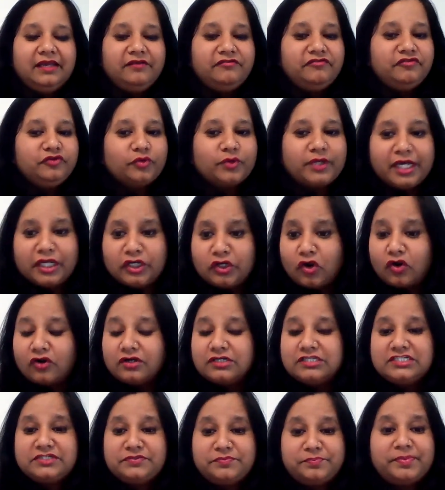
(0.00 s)
if you
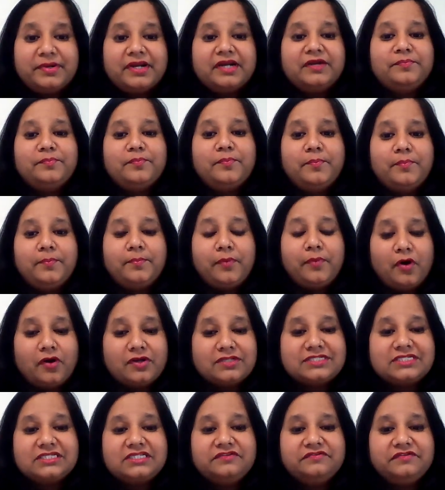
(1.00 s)
cannot spread
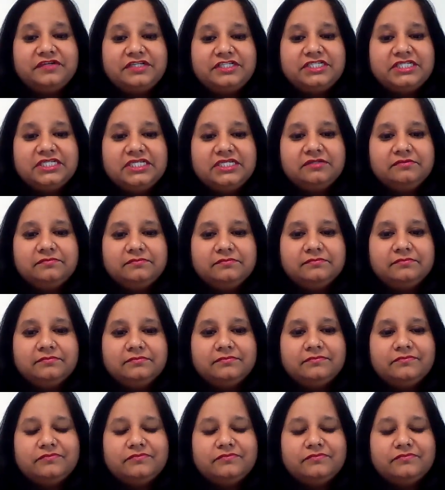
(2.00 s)
positivity